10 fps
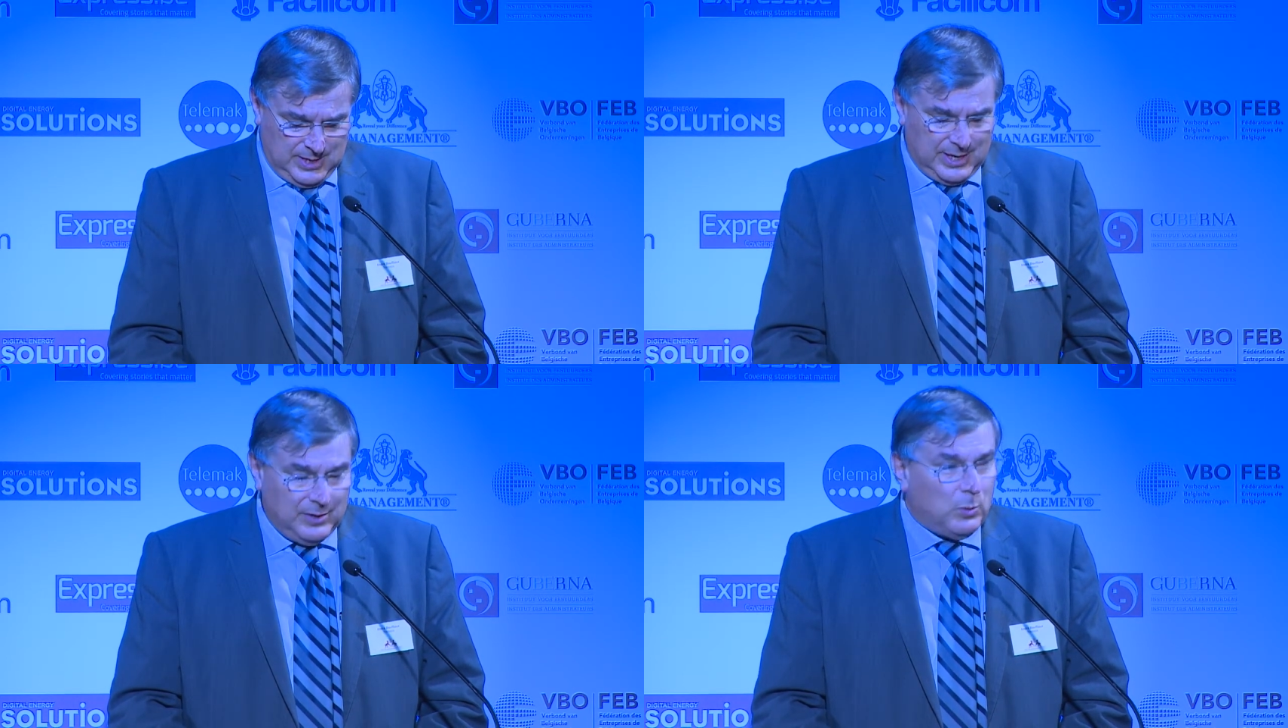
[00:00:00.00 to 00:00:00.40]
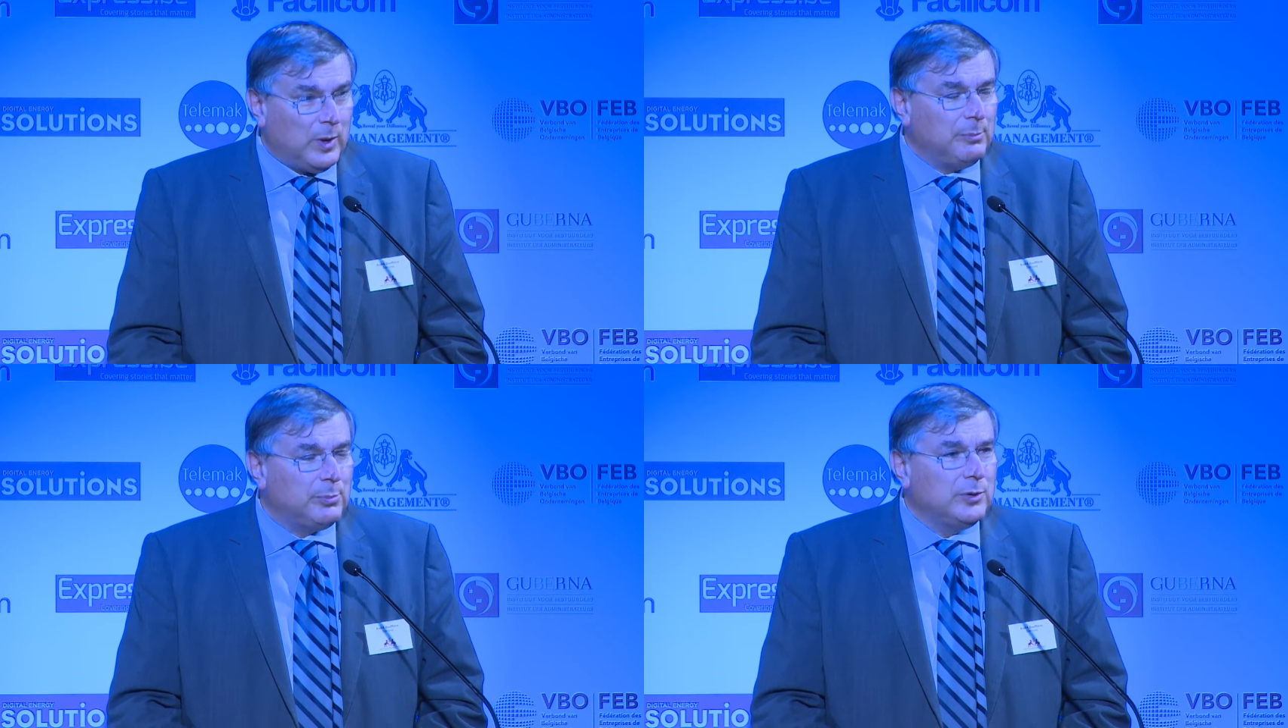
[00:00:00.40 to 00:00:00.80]
and
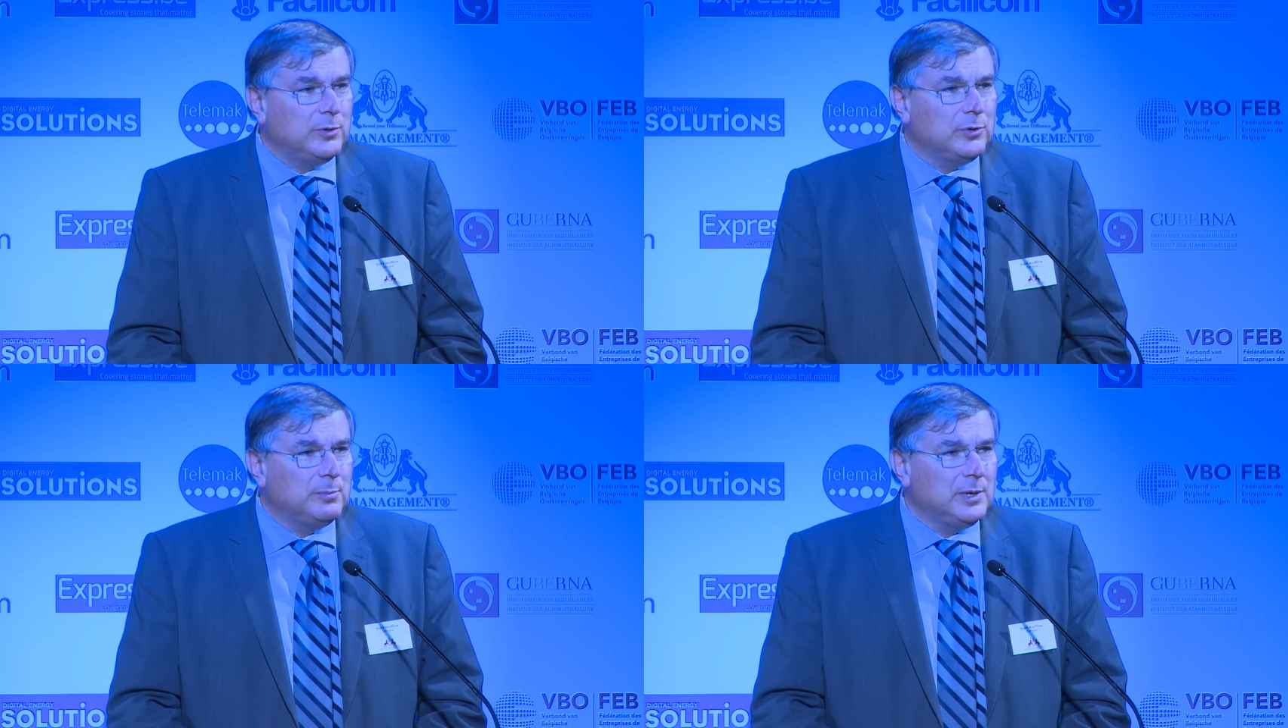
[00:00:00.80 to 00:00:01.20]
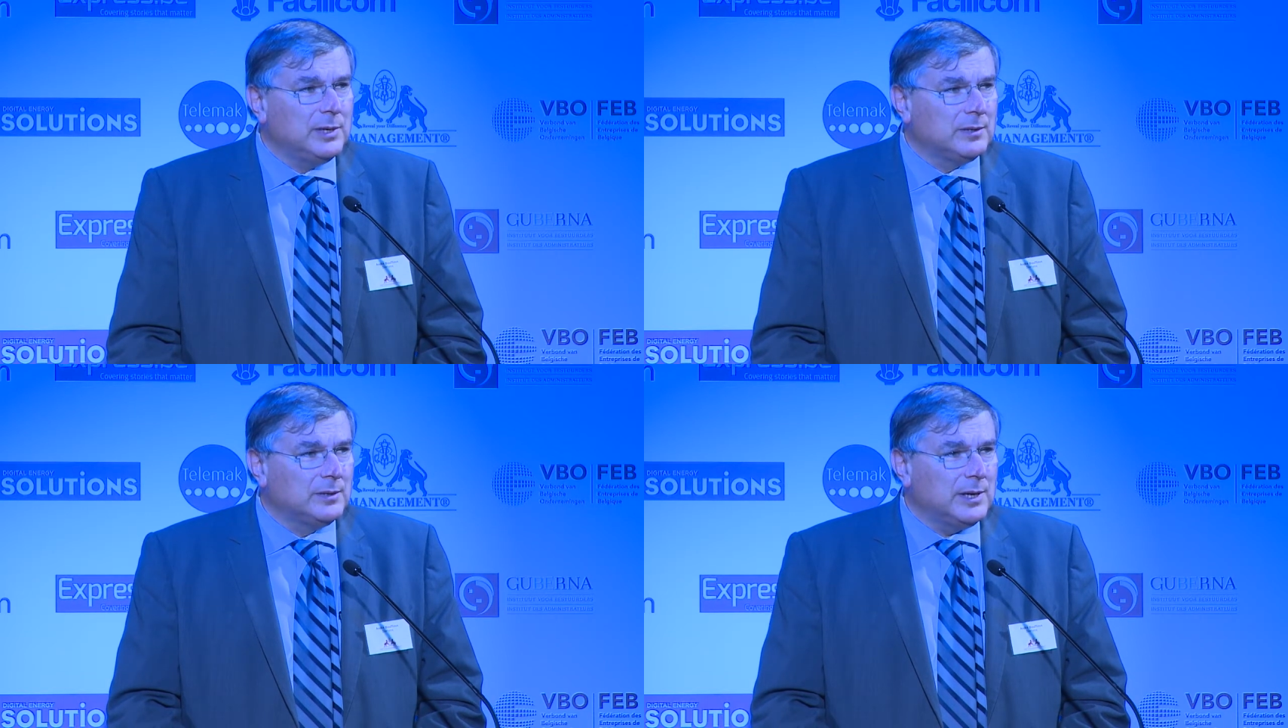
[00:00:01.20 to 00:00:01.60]
1.2
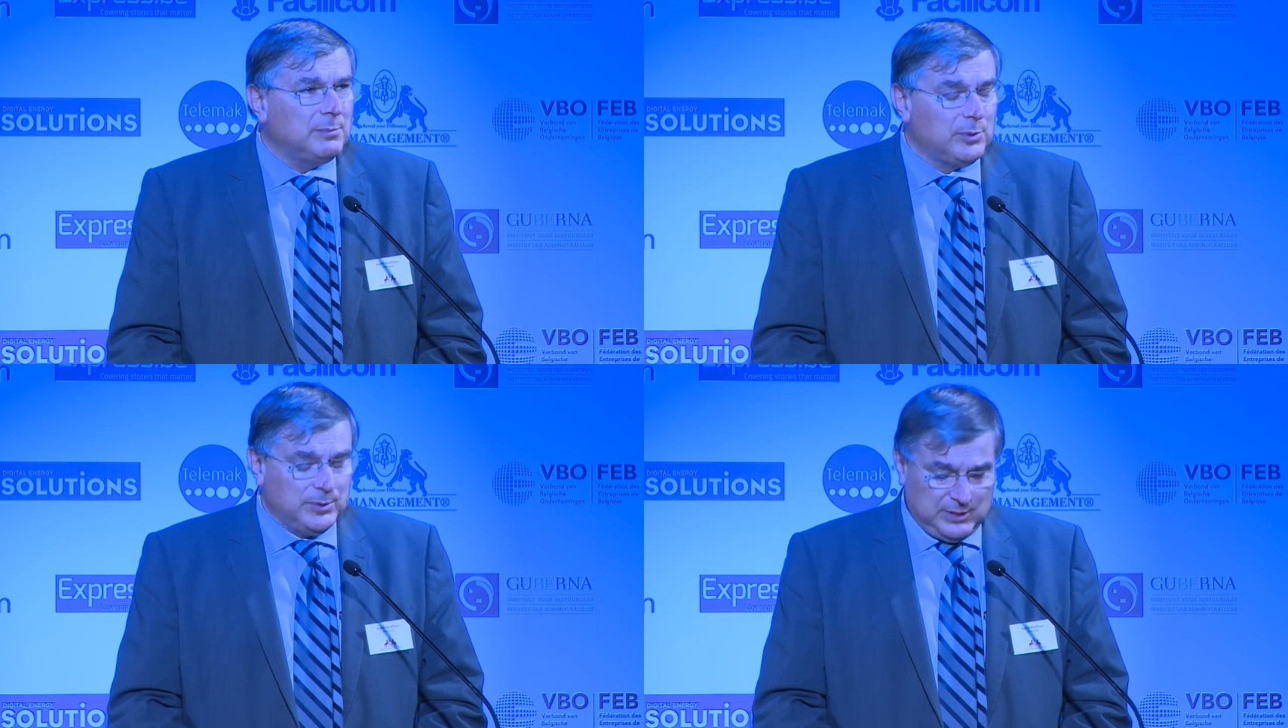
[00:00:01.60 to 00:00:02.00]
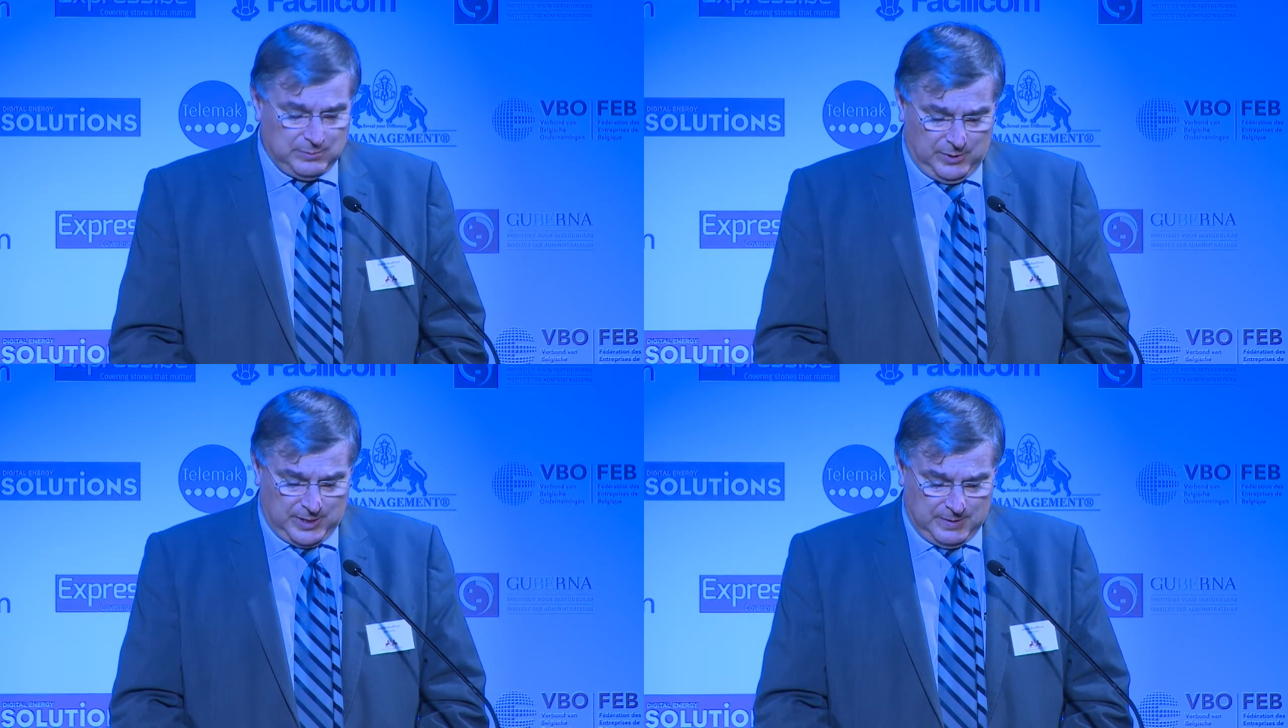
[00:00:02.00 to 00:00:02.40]
million
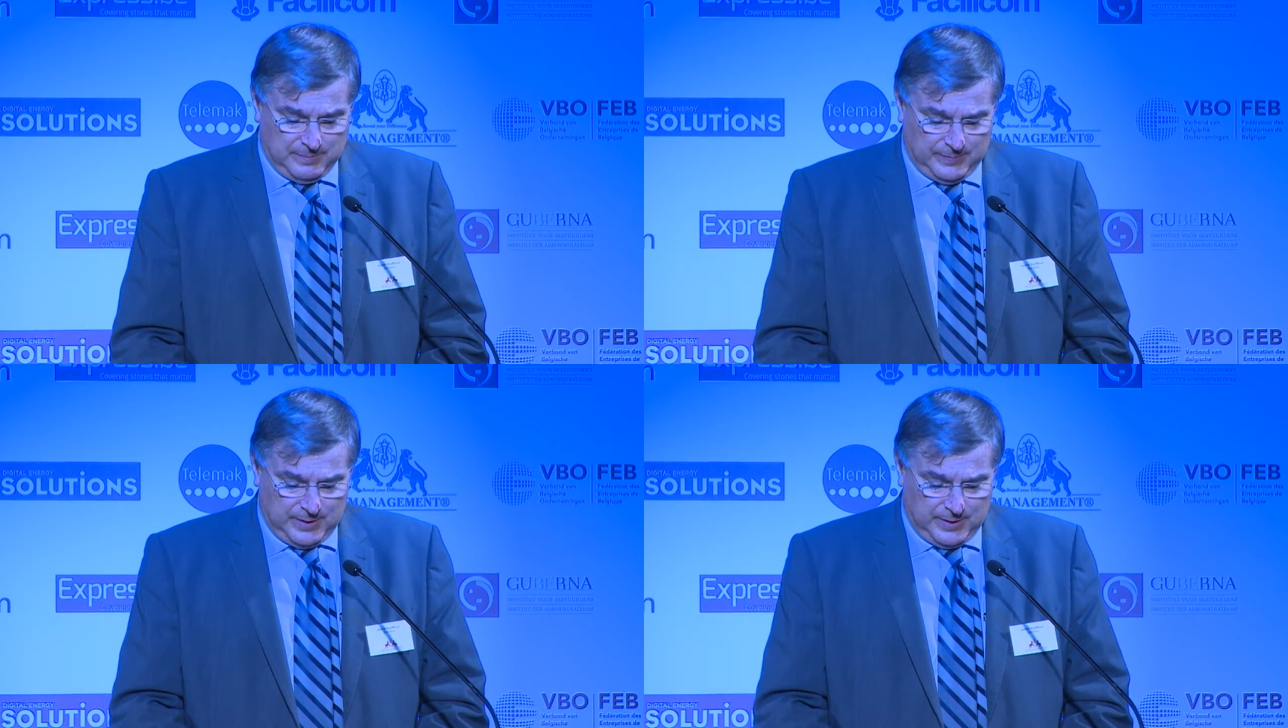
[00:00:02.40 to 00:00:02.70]
employees working.